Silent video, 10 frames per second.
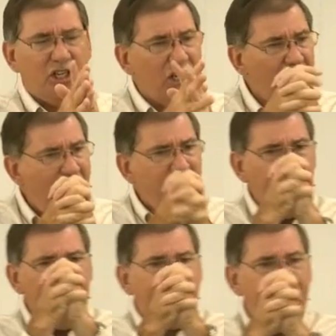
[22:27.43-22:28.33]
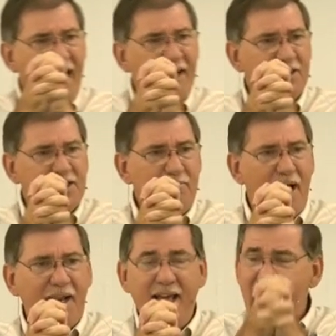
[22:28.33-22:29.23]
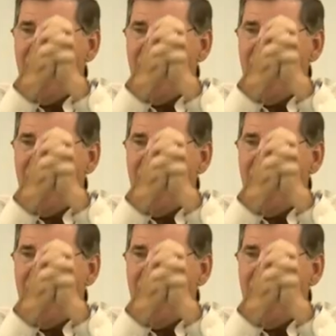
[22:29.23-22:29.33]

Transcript: loving and kind to somebody,